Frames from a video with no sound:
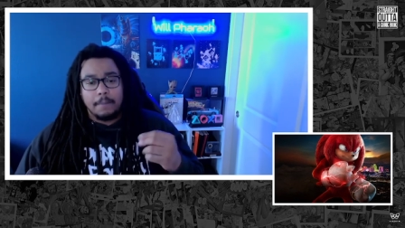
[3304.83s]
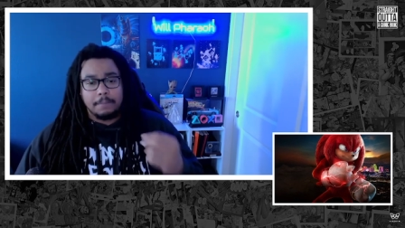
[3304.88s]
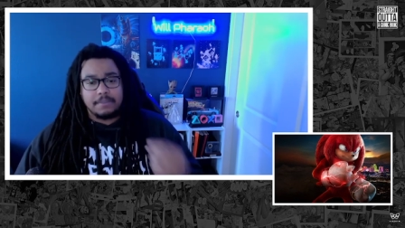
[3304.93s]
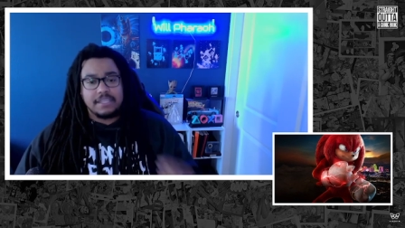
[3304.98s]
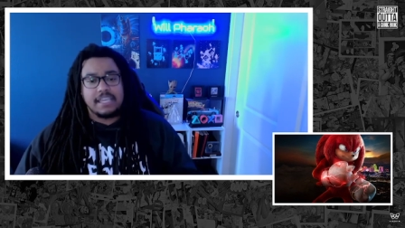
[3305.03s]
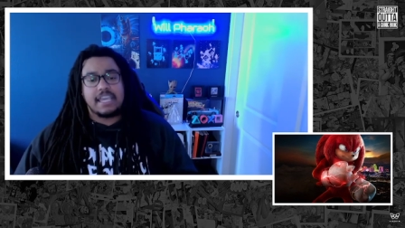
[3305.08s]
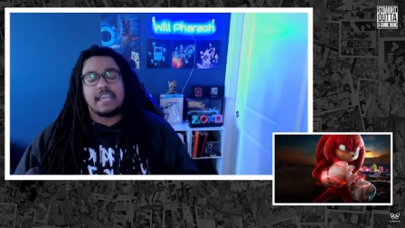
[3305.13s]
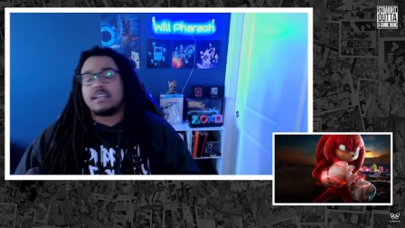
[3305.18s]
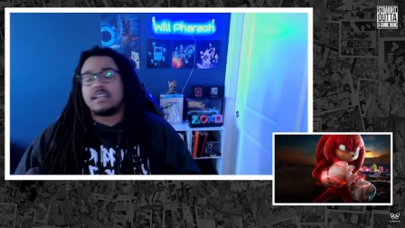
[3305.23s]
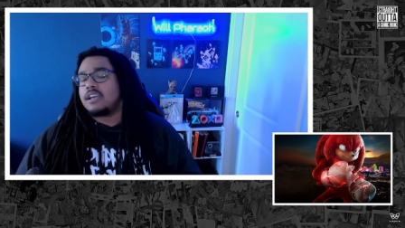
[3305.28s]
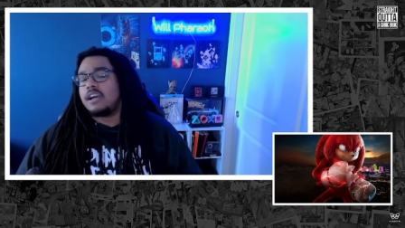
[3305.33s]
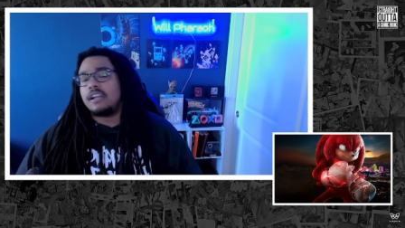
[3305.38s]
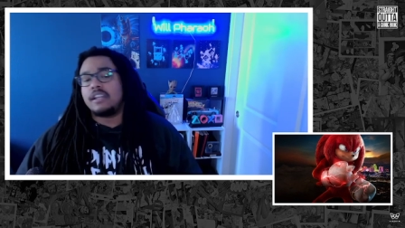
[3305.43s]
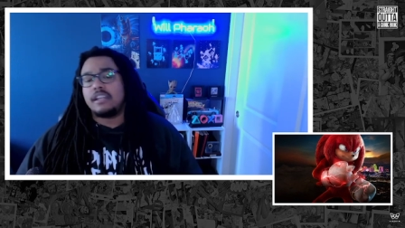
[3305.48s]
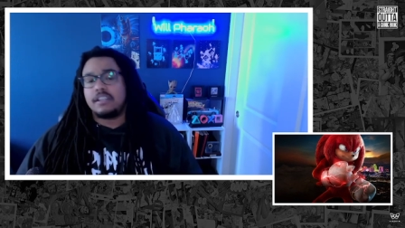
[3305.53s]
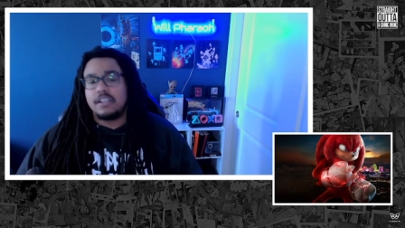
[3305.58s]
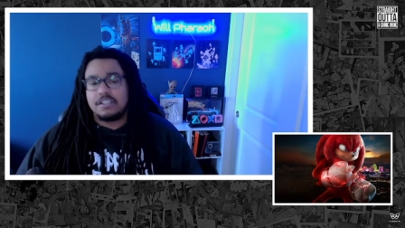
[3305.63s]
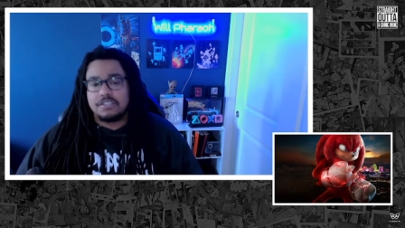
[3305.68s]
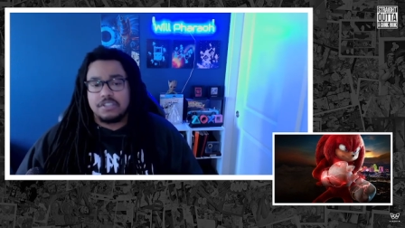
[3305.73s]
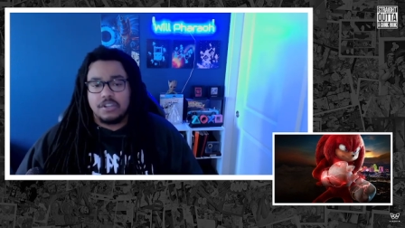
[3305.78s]
Kid
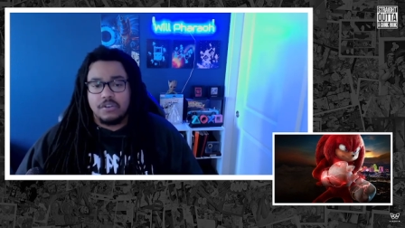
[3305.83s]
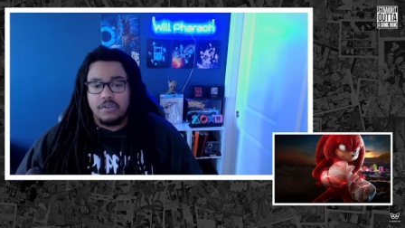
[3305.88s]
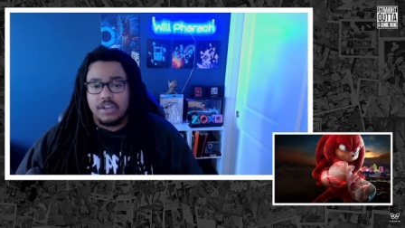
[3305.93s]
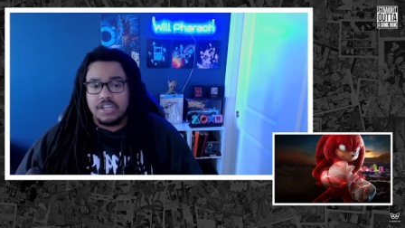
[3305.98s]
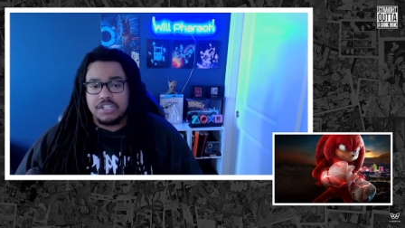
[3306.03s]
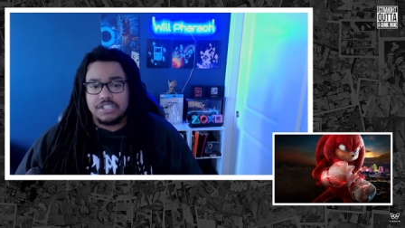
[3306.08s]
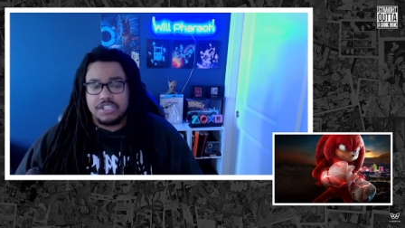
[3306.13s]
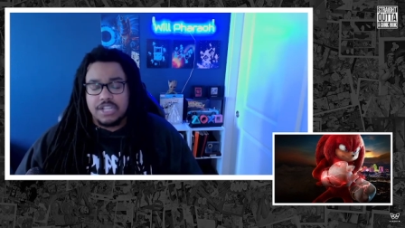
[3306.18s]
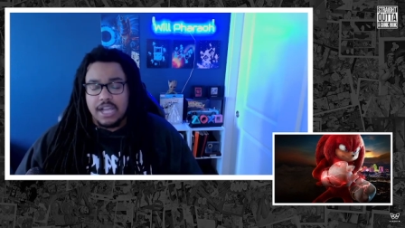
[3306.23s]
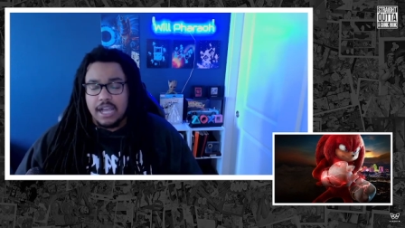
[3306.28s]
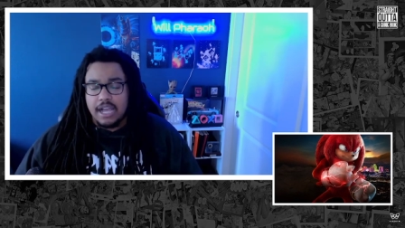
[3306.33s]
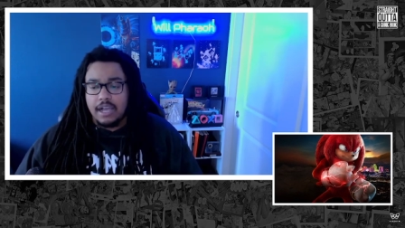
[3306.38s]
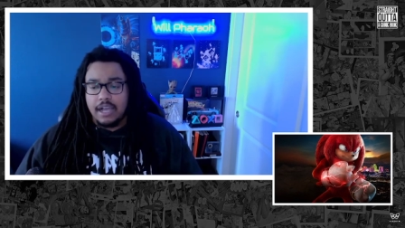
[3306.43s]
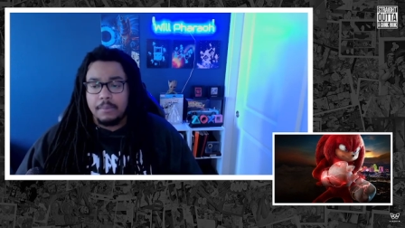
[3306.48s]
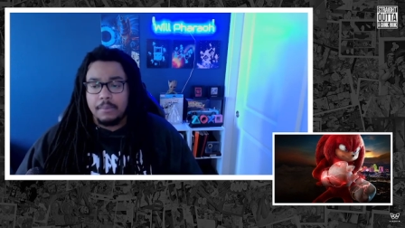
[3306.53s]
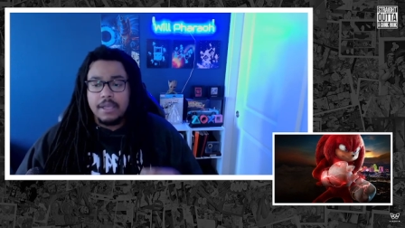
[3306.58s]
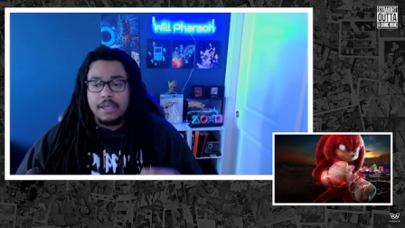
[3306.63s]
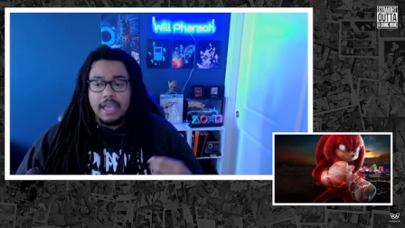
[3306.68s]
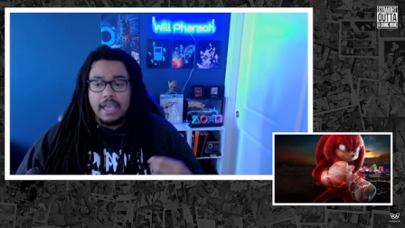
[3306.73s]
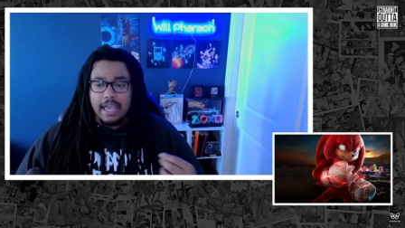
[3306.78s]
Cudi does a great
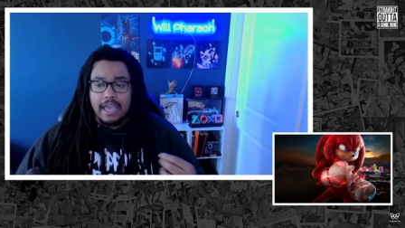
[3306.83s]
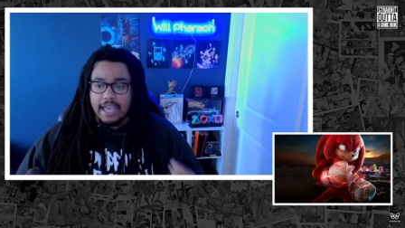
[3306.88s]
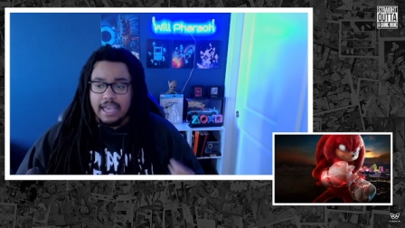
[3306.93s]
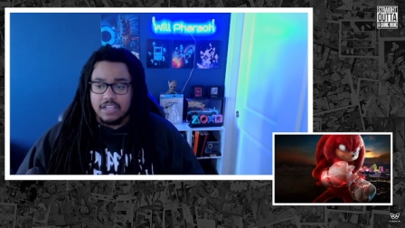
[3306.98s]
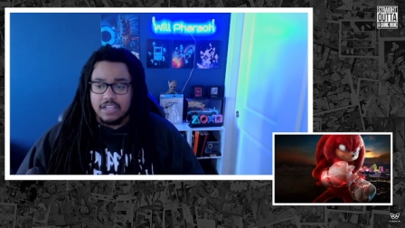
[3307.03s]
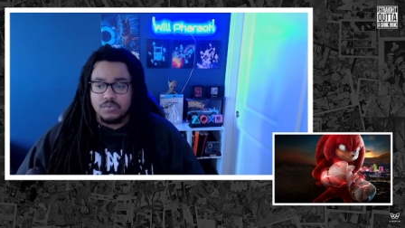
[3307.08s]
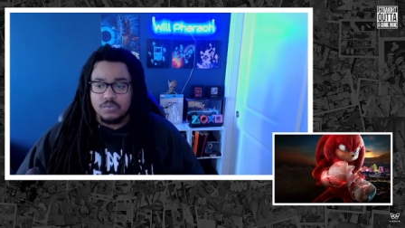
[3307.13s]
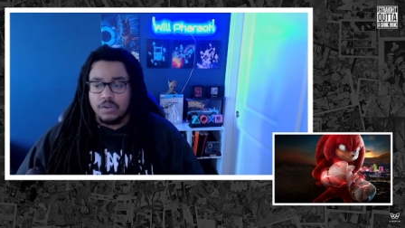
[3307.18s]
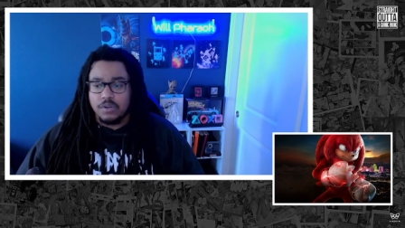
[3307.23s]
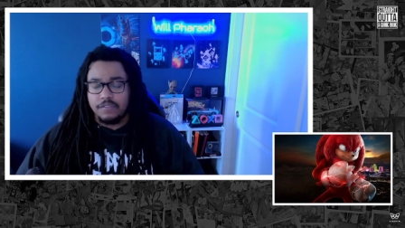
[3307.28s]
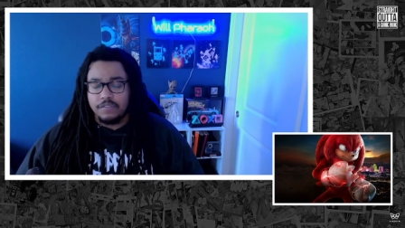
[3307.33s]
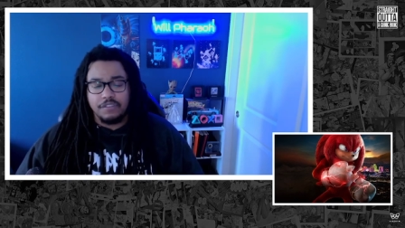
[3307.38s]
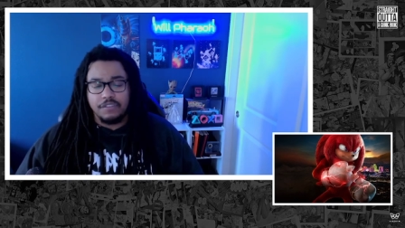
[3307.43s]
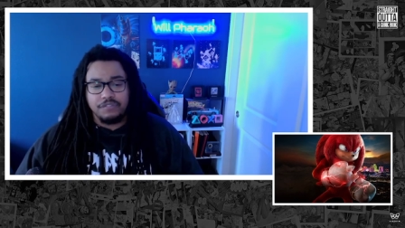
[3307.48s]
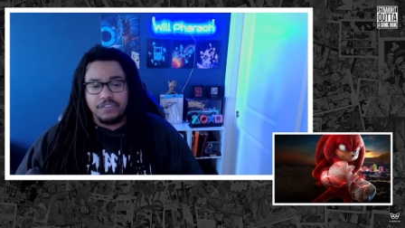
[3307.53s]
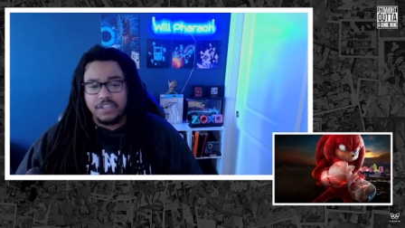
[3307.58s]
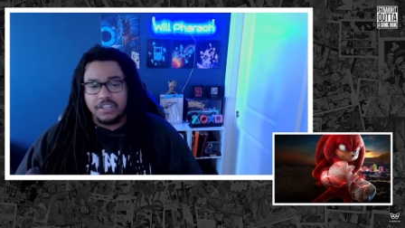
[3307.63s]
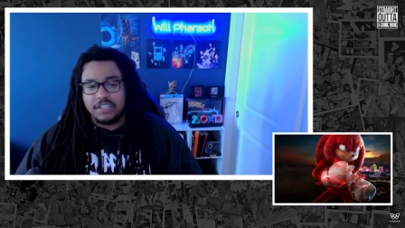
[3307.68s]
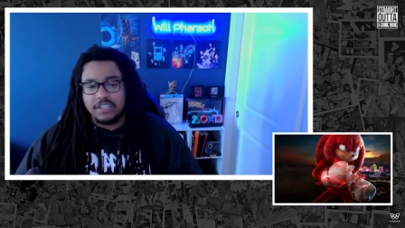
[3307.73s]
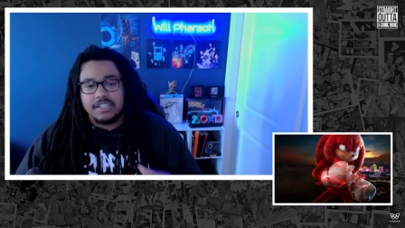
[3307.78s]
job as one of the
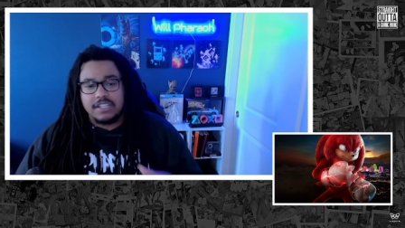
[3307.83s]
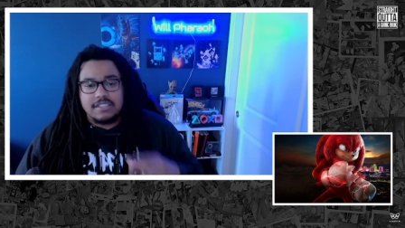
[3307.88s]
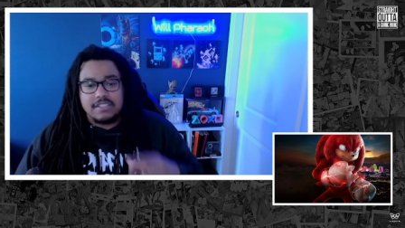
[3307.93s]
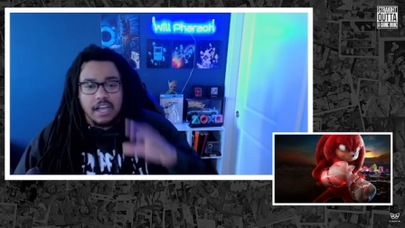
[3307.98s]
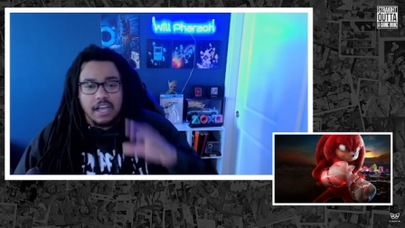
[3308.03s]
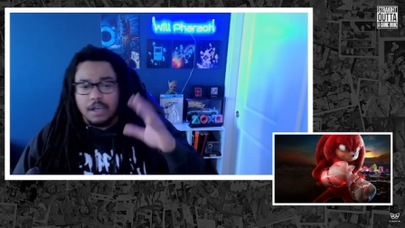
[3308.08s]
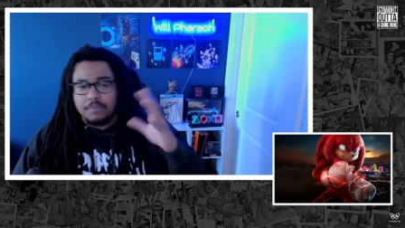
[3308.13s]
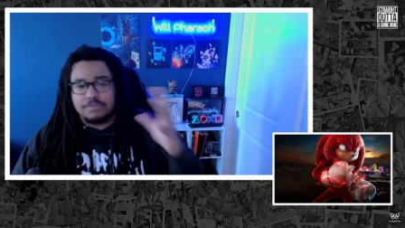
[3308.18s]
villains.